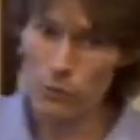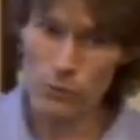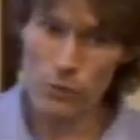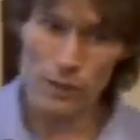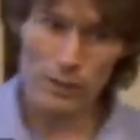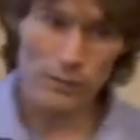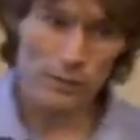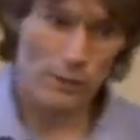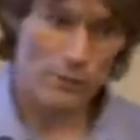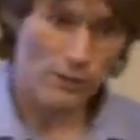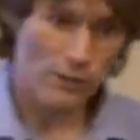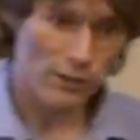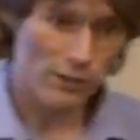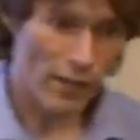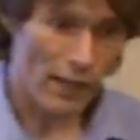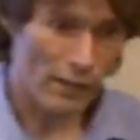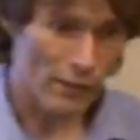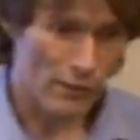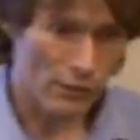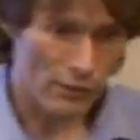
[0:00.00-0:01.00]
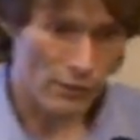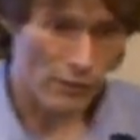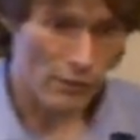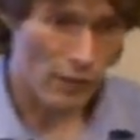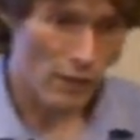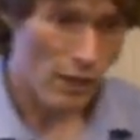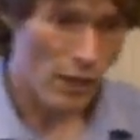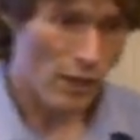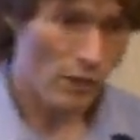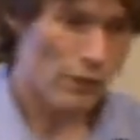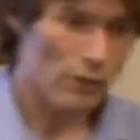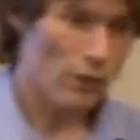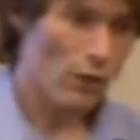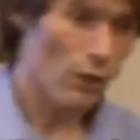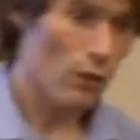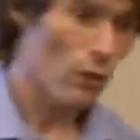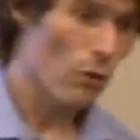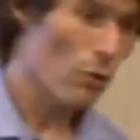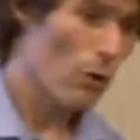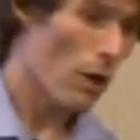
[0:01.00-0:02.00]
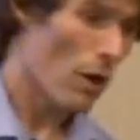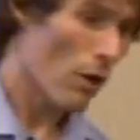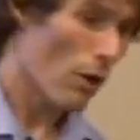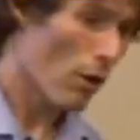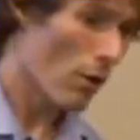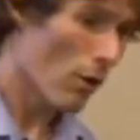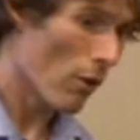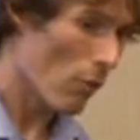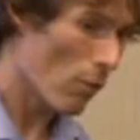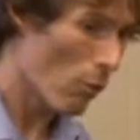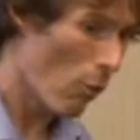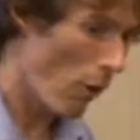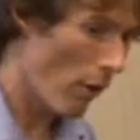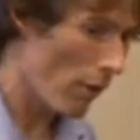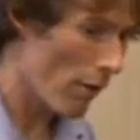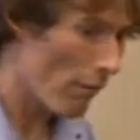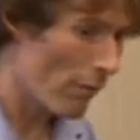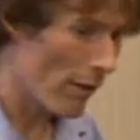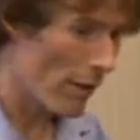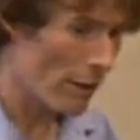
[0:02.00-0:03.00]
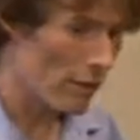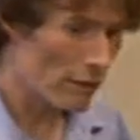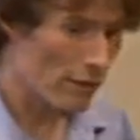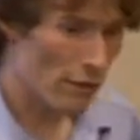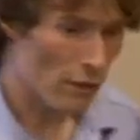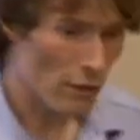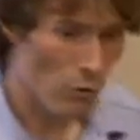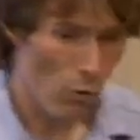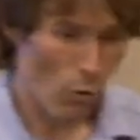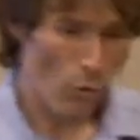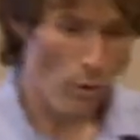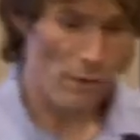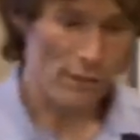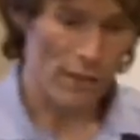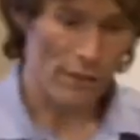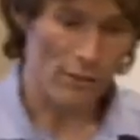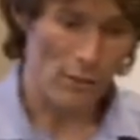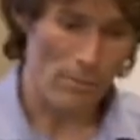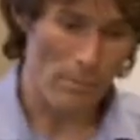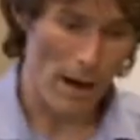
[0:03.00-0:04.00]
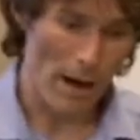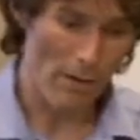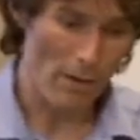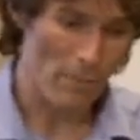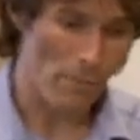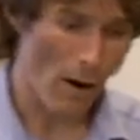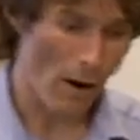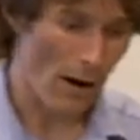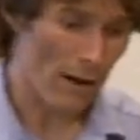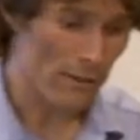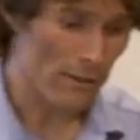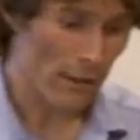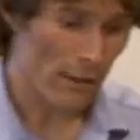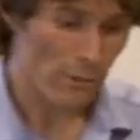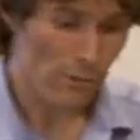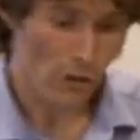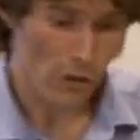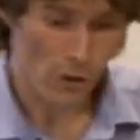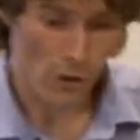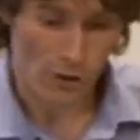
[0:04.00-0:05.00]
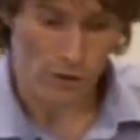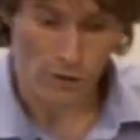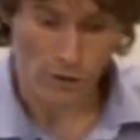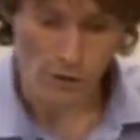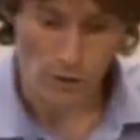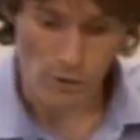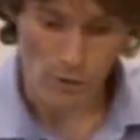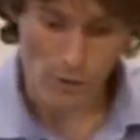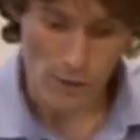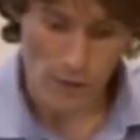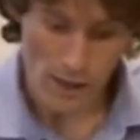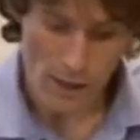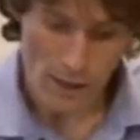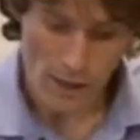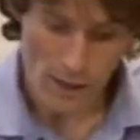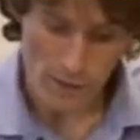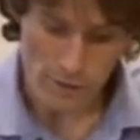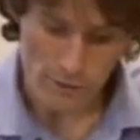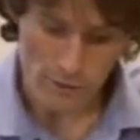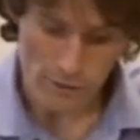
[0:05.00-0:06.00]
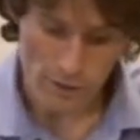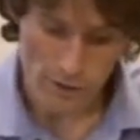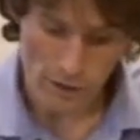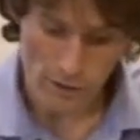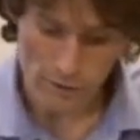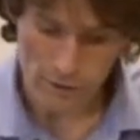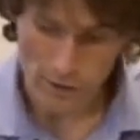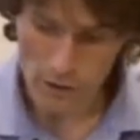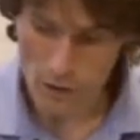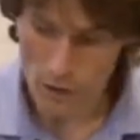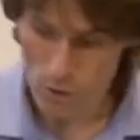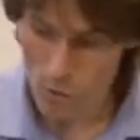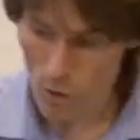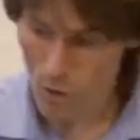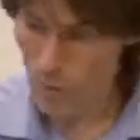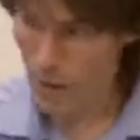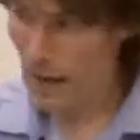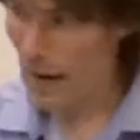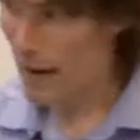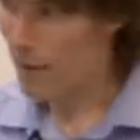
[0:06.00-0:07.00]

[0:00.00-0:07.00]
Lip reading: between different sectors. So one of the things that you always have to bear in mind, and I'm sure you do, is that when we